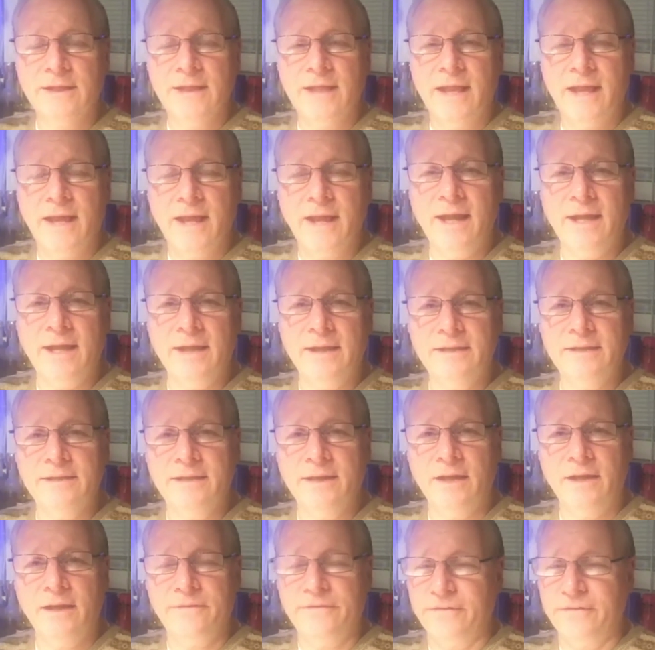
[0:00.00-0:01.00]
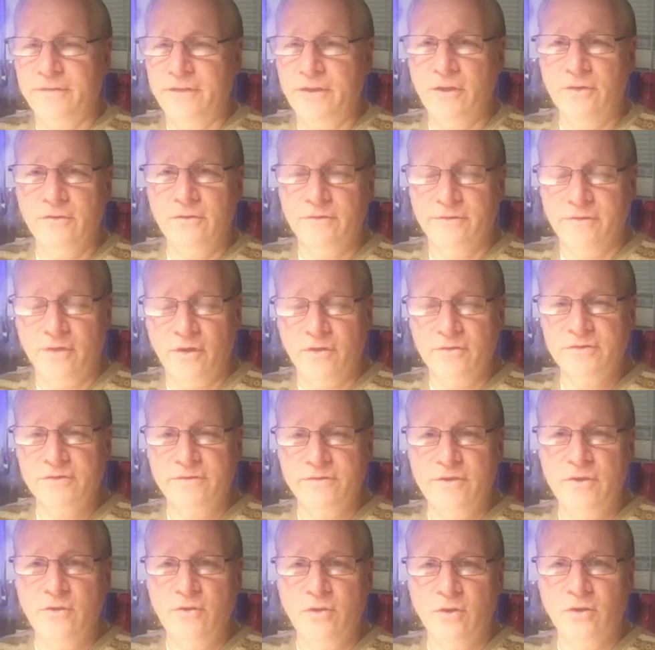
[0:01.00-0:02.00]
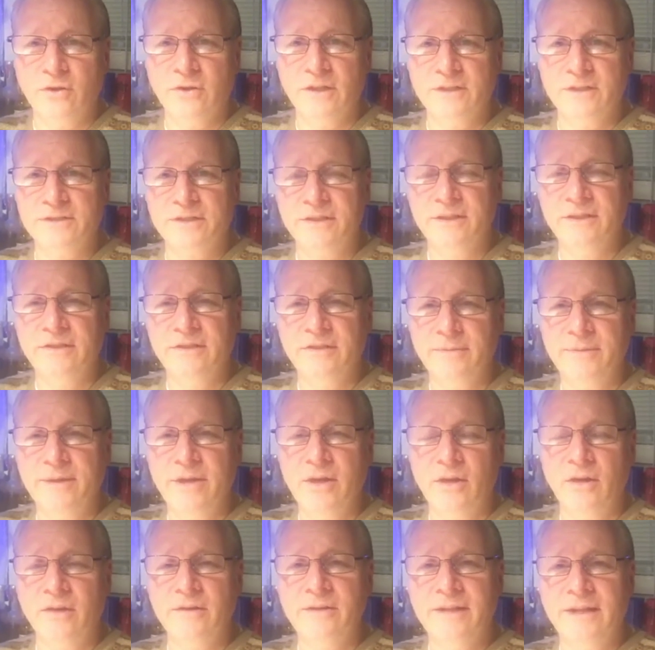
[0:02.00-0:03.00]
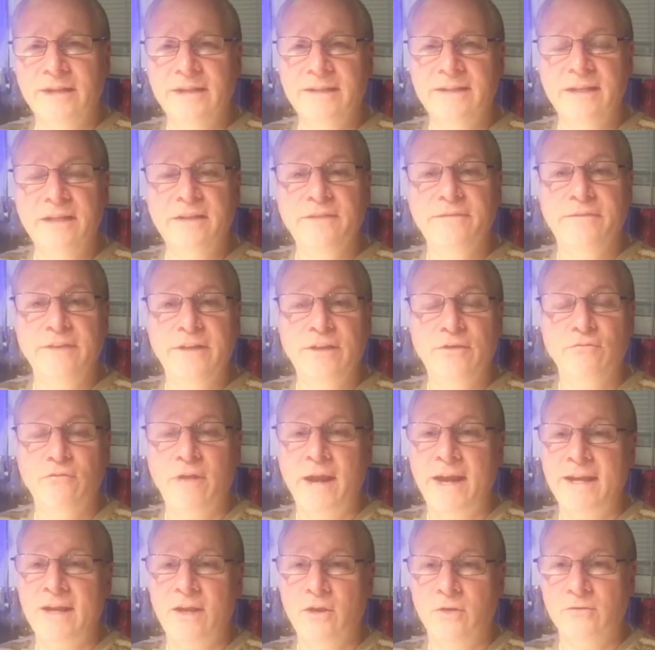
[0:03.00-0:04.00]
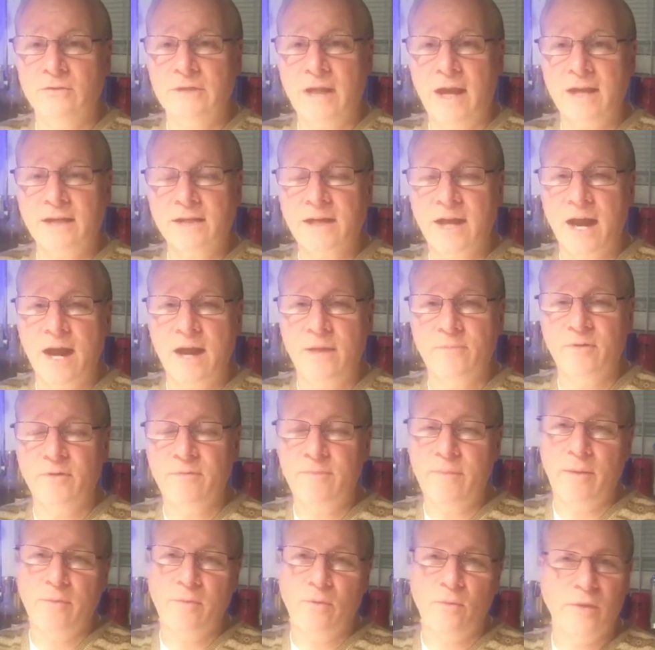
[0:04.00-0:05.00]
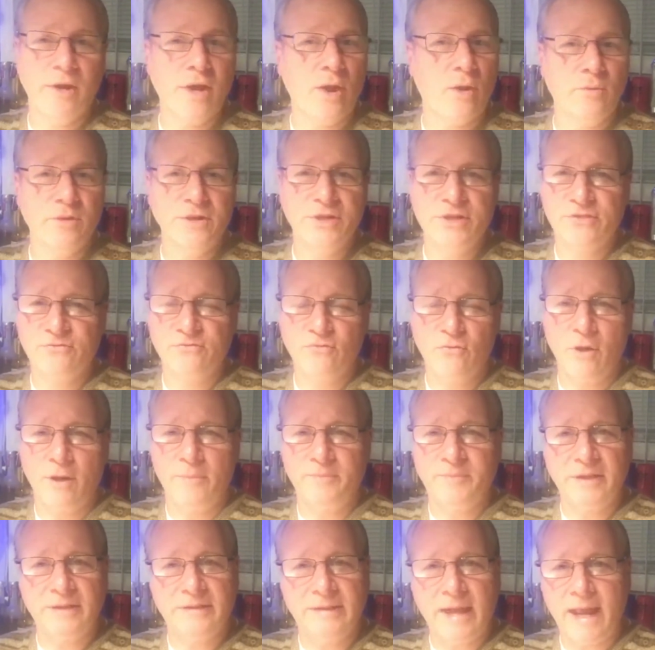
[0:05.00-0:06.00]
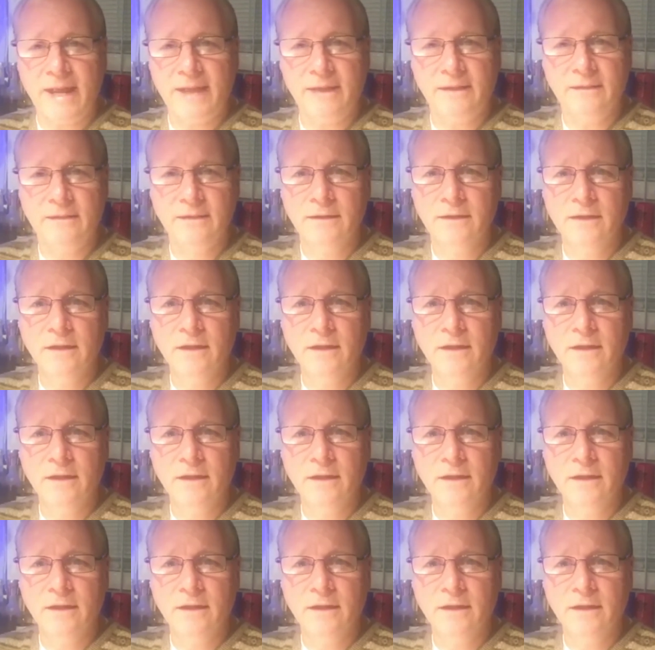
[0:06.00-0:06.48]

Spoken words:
And for those of you who are listening to me on ddvradio.com, remember, we always screw up the date.